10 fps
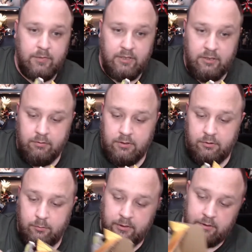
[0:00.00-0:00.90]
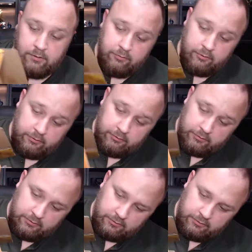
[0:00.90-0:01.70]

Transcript: Man, they really do make it difficult.